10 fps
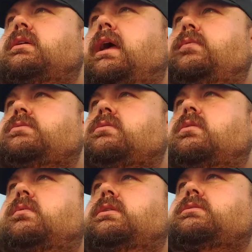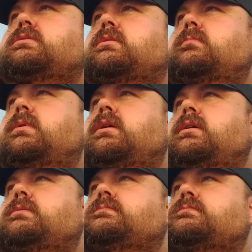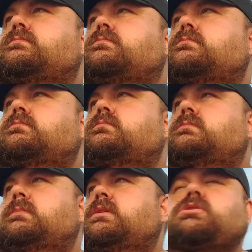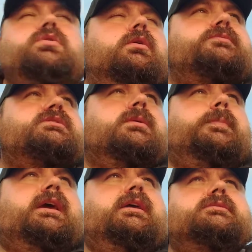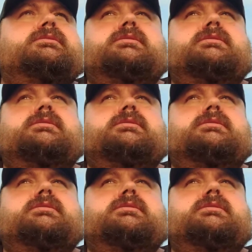I was throwing some storm stick baits,